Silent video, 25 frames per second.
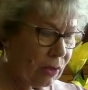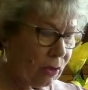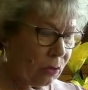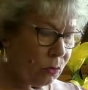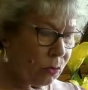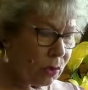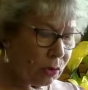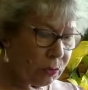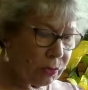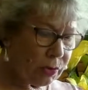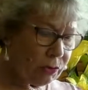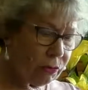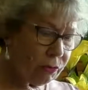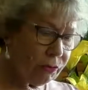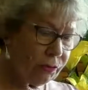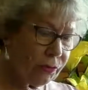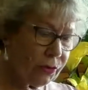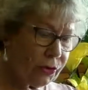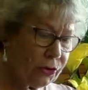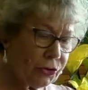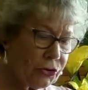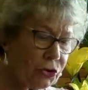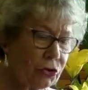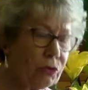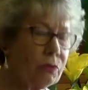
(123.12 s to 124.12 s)
What we
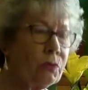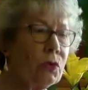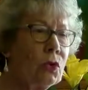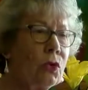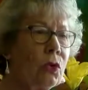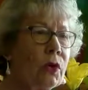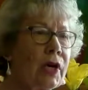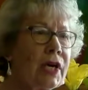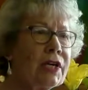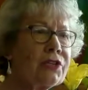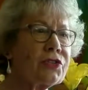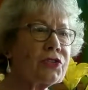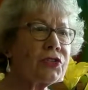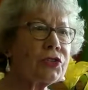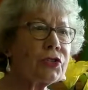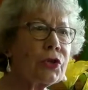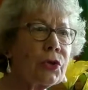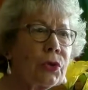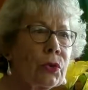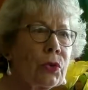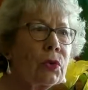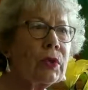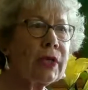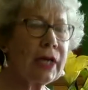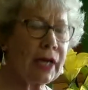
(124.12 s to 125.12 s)
refer to more as
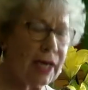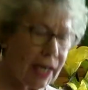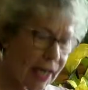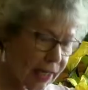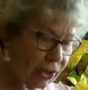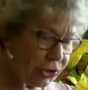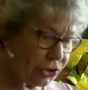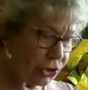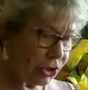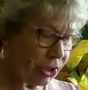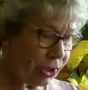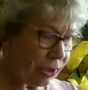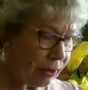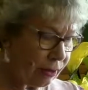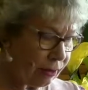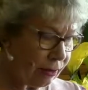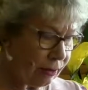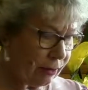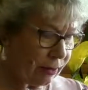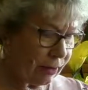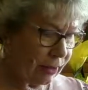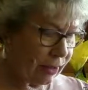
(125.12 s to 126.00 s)
soul connection,